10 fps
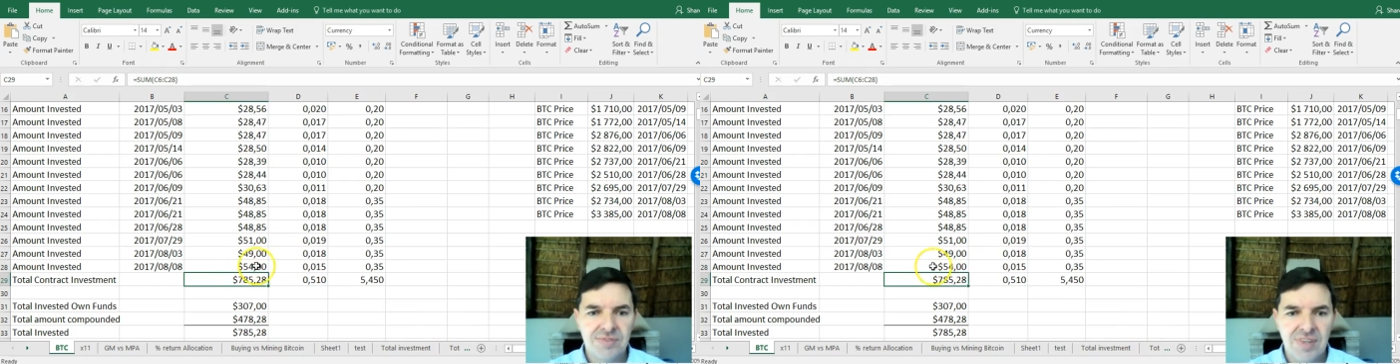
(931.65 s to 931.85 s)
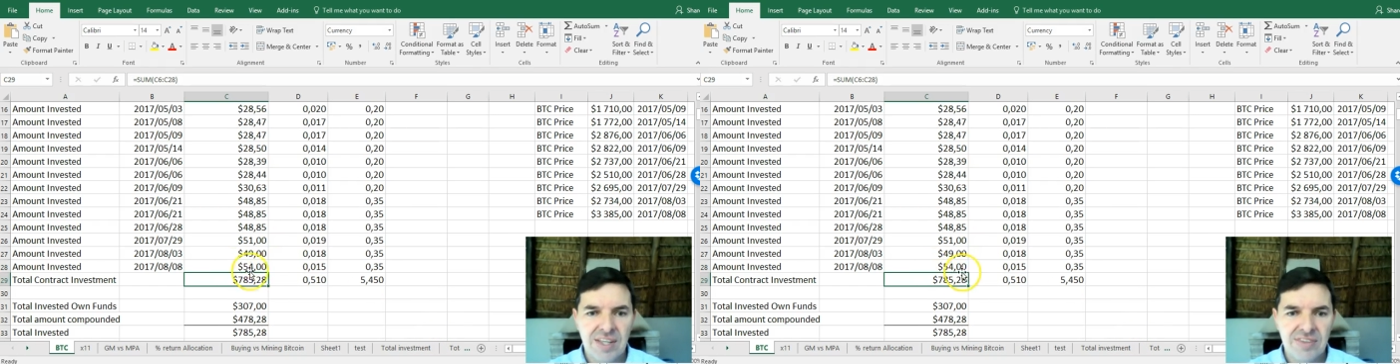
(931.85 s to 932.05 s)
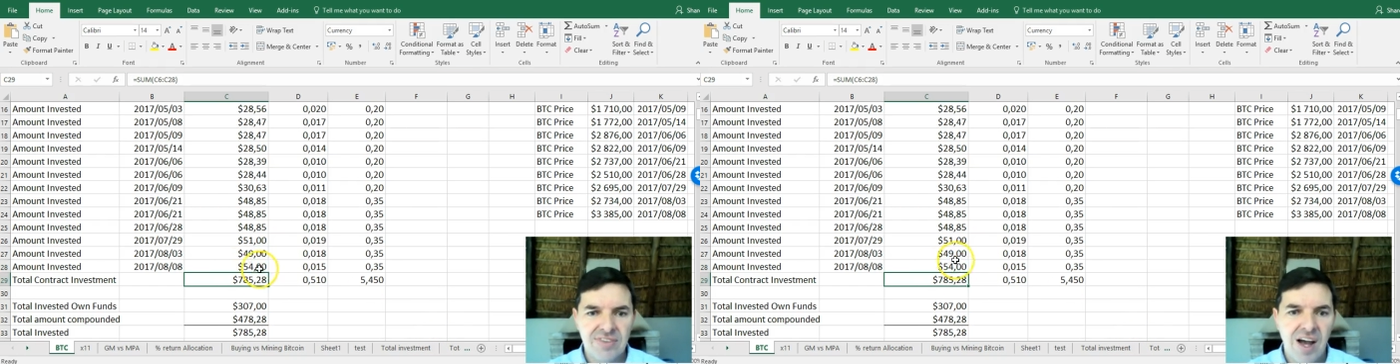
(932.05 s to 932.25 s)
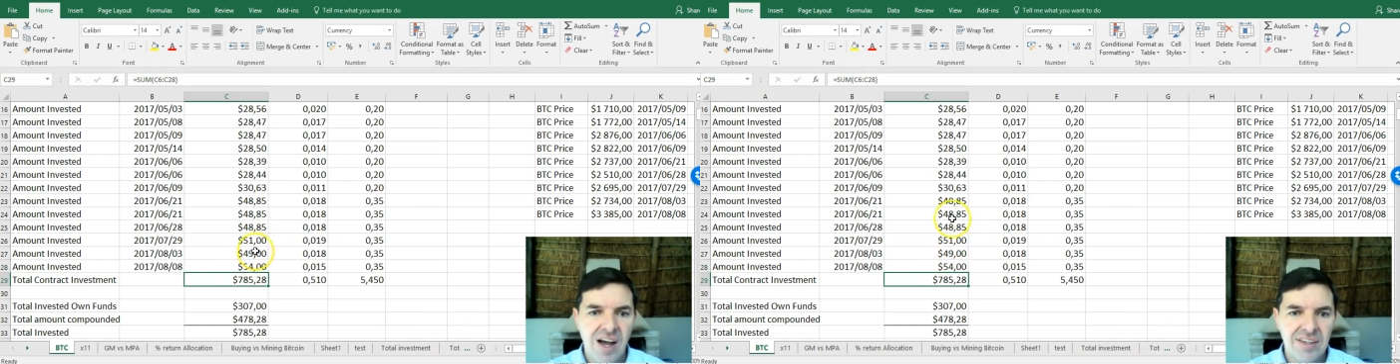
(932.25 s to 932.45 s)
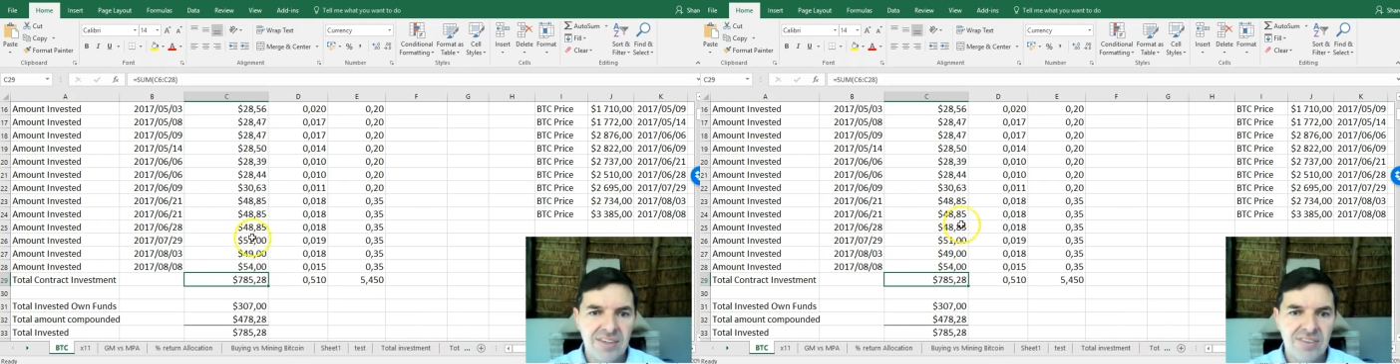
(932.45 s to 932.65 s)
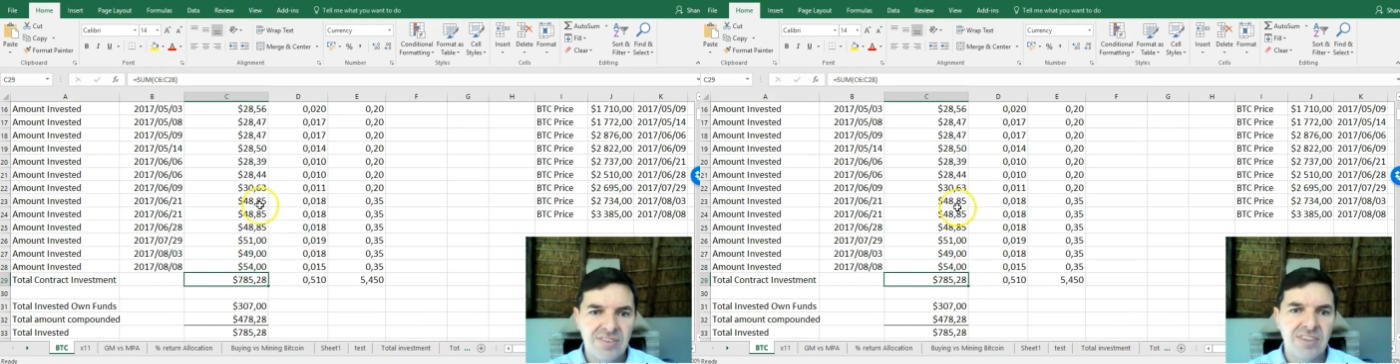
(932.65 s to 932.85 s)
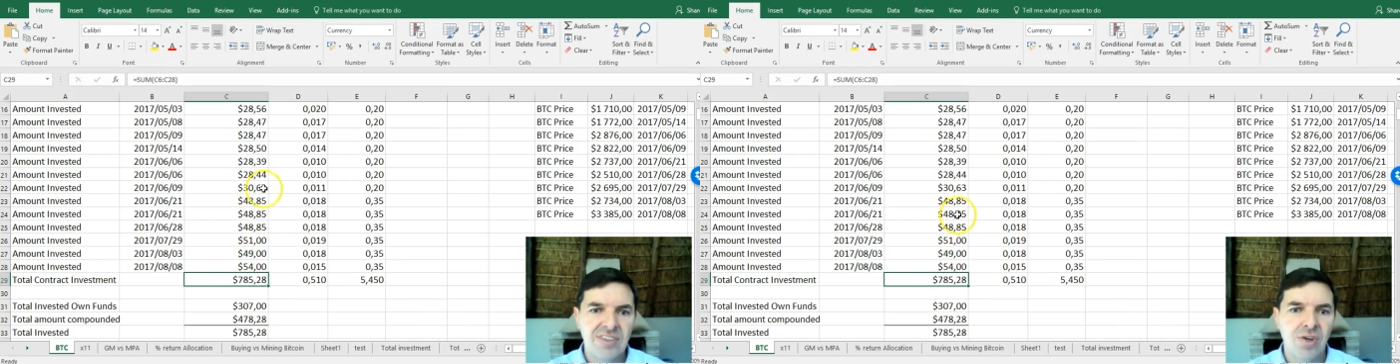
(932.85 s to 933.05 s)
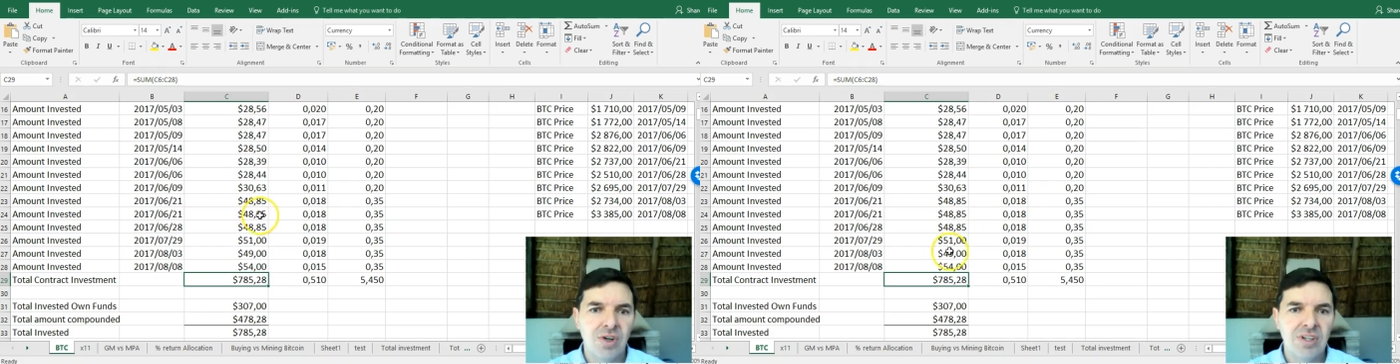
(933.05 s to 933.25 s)
So that's the highest
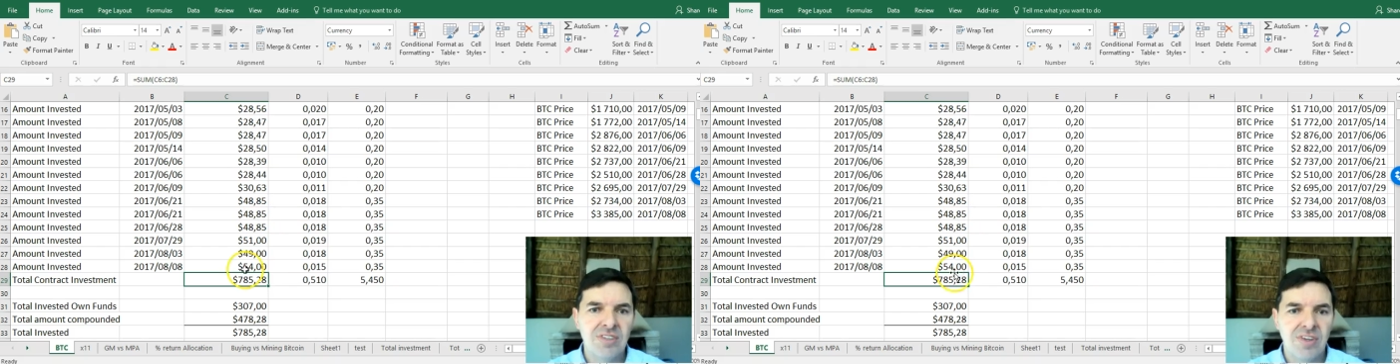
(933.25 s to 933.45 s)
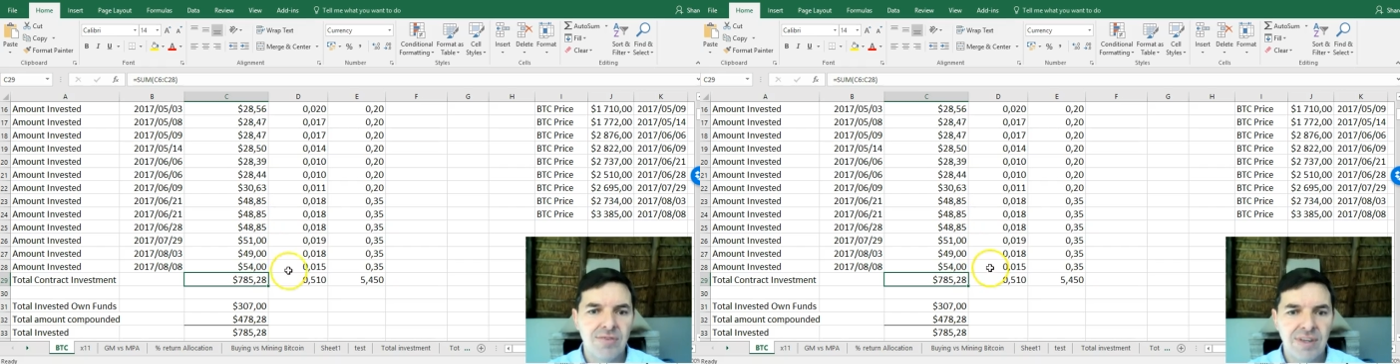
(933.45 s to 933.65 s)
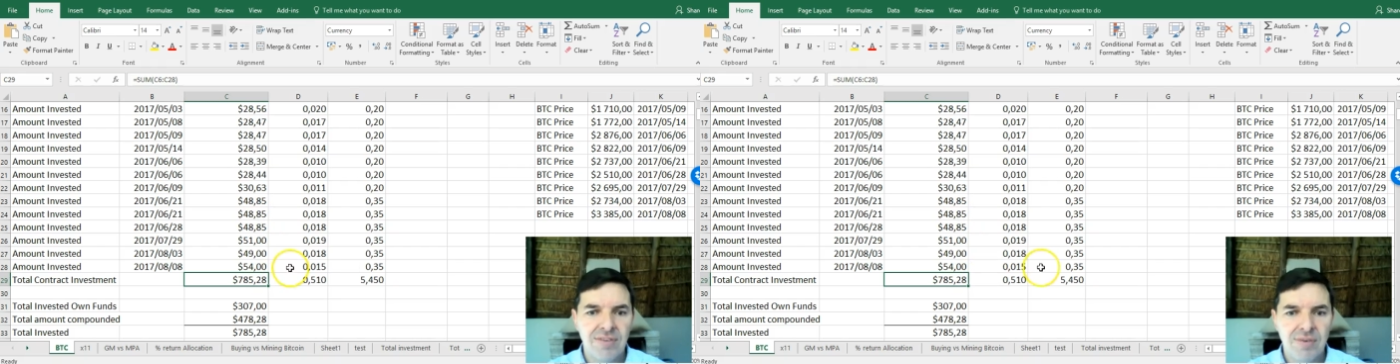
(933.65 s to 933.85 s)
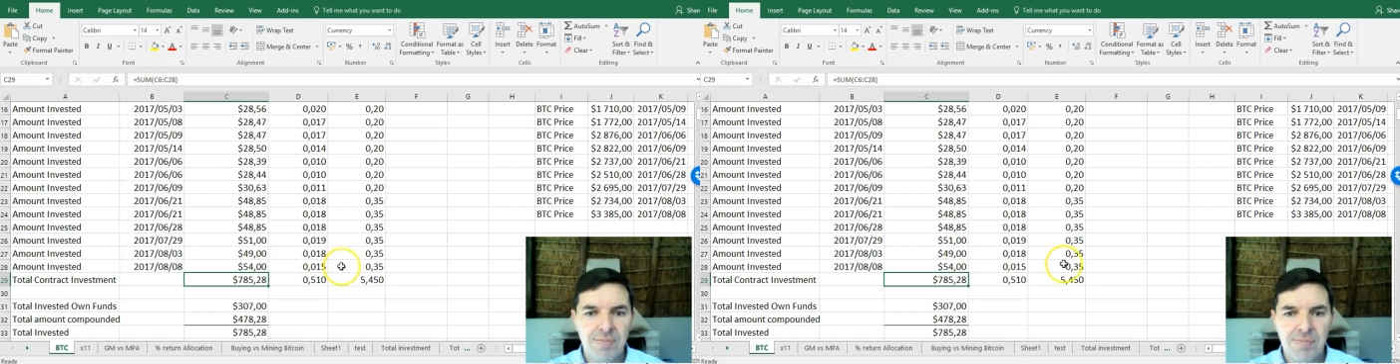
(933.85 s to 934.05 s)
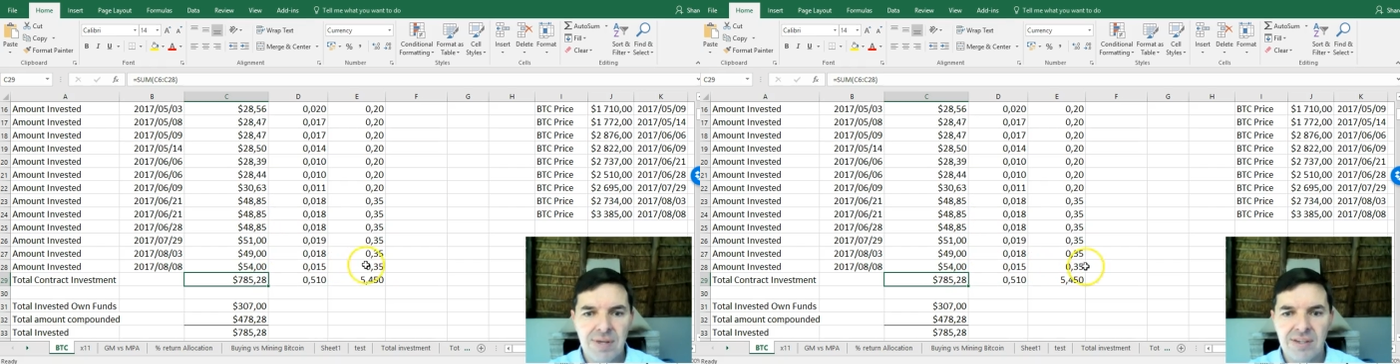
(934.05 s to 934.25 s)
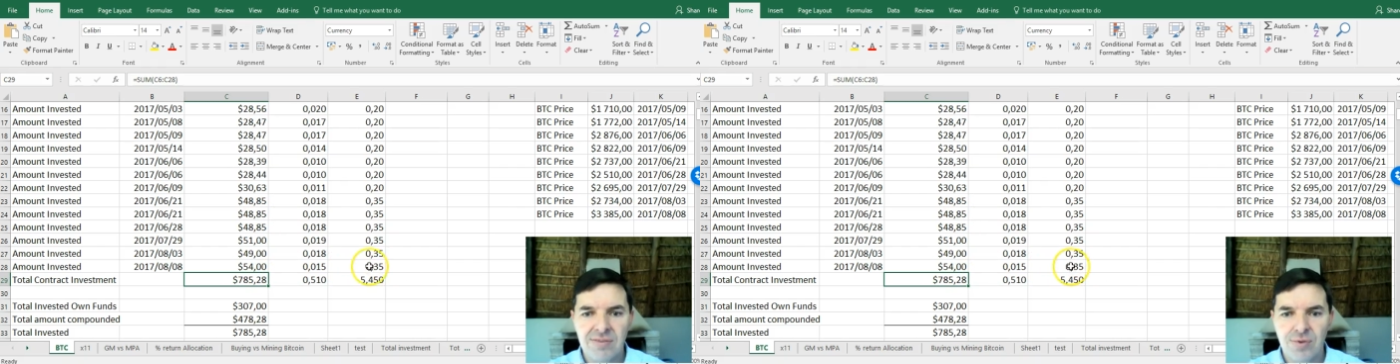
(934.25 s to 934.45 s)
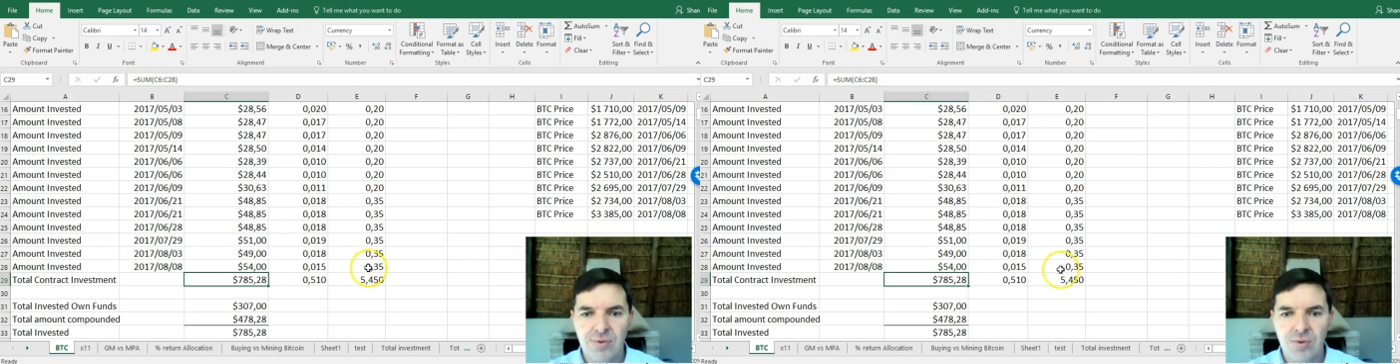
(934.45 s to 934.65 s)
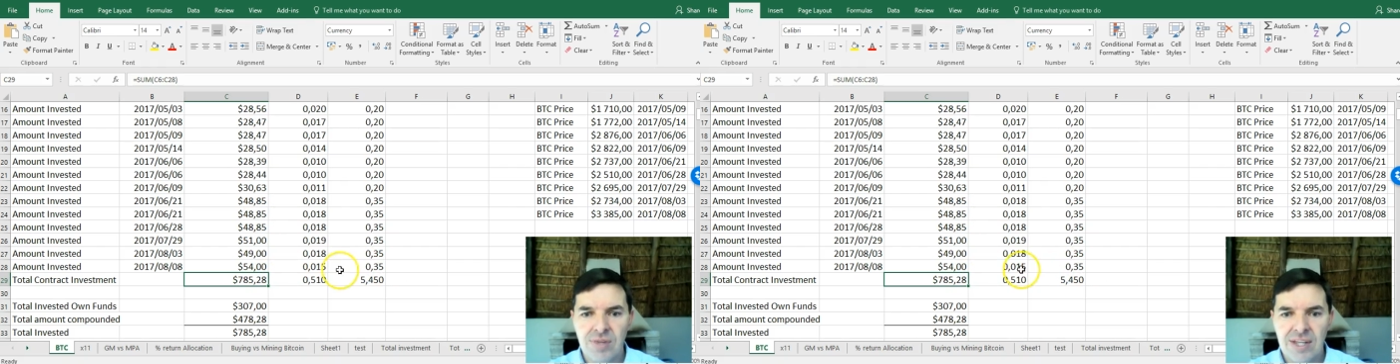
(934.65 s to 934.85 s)
in dollars I've ever paid
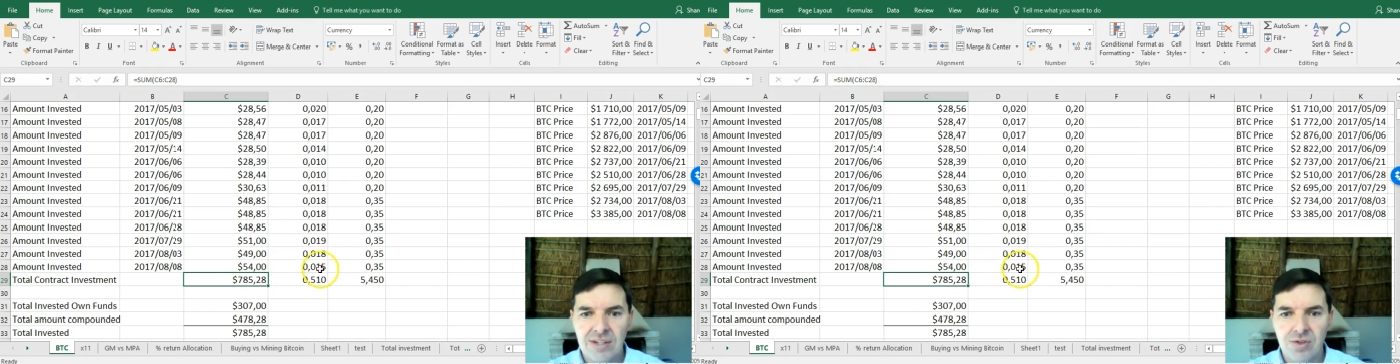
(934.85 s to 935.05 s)
for that